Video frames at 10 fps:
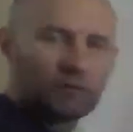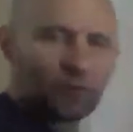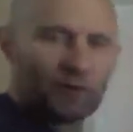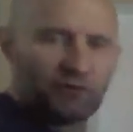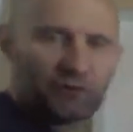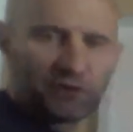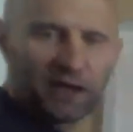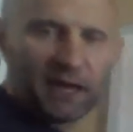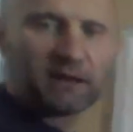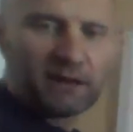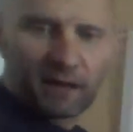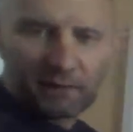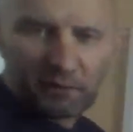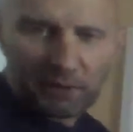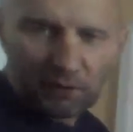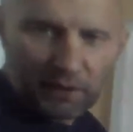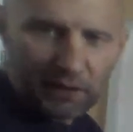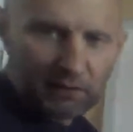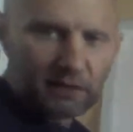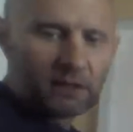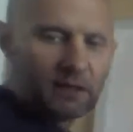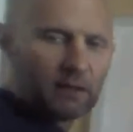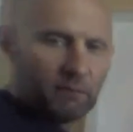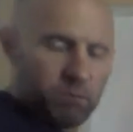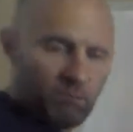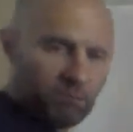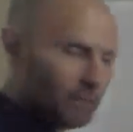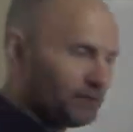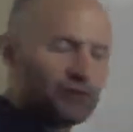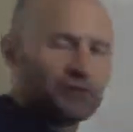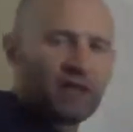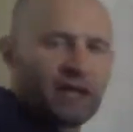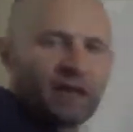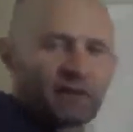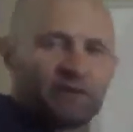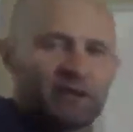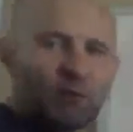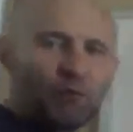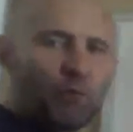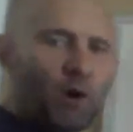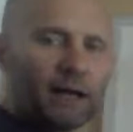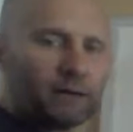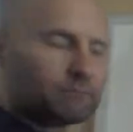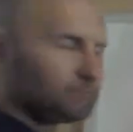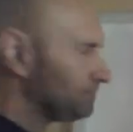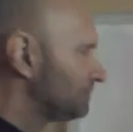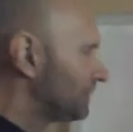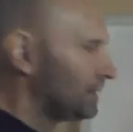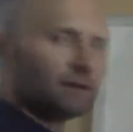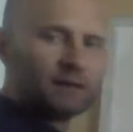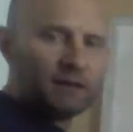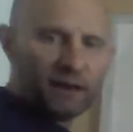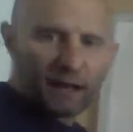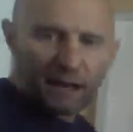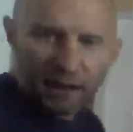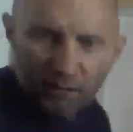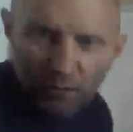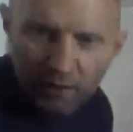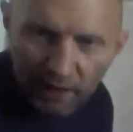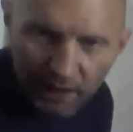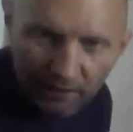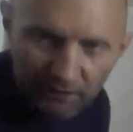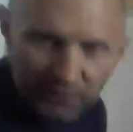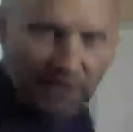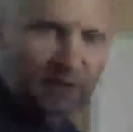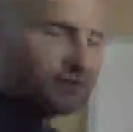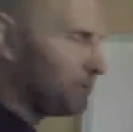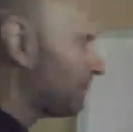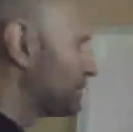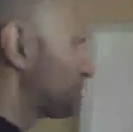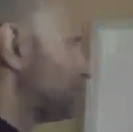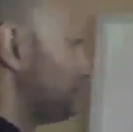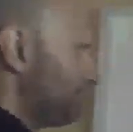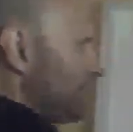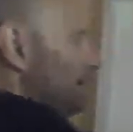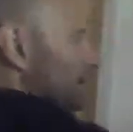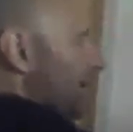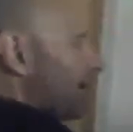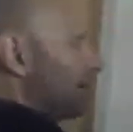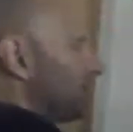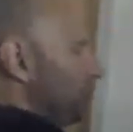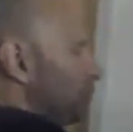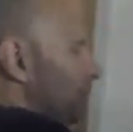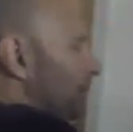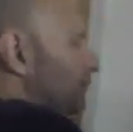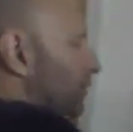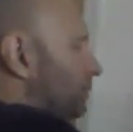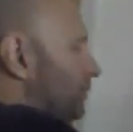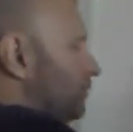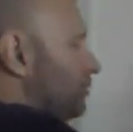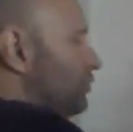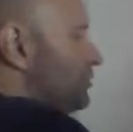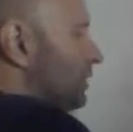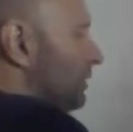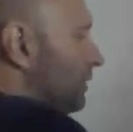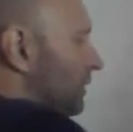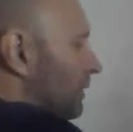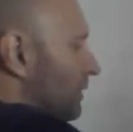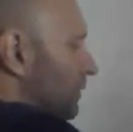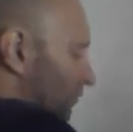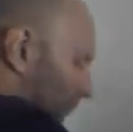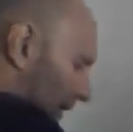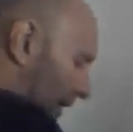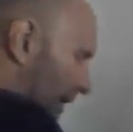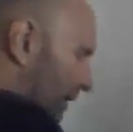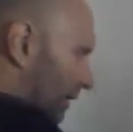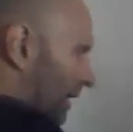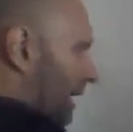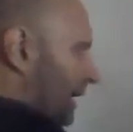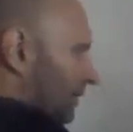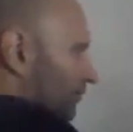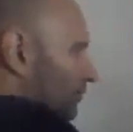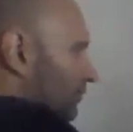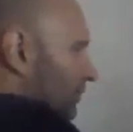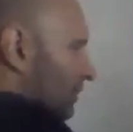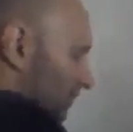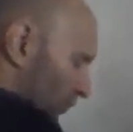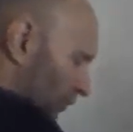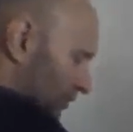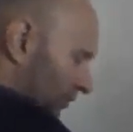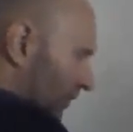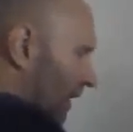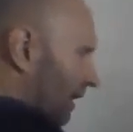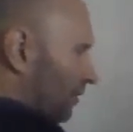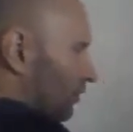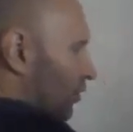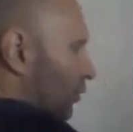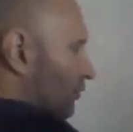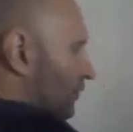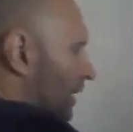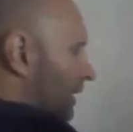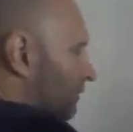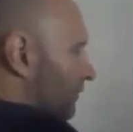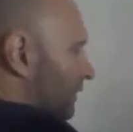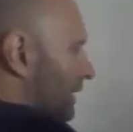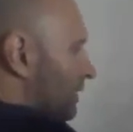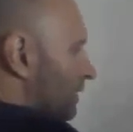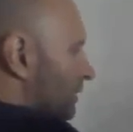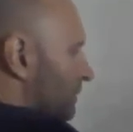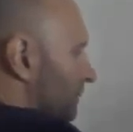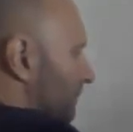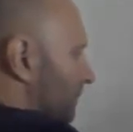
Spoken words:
So I just get, there we go, Natalie. I just get x equals y. Now, as Kenneth had mentioned, now I can use my substitution. So I get x, which is r cosine of theta,